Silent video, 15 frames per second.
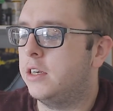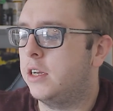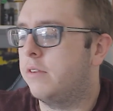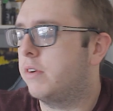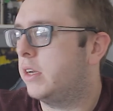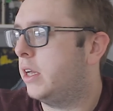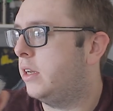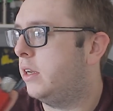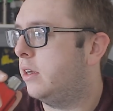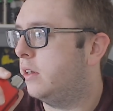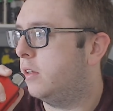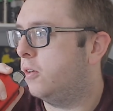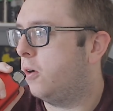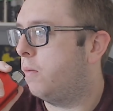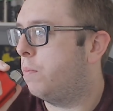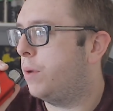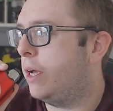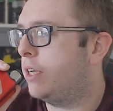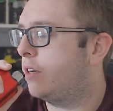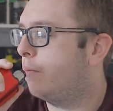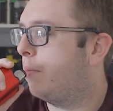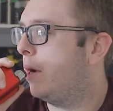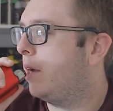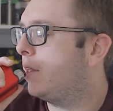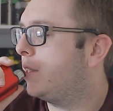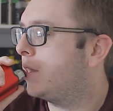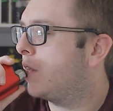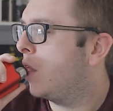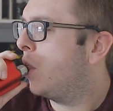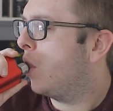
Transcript: that I've got in there, and they're not impressive batteries.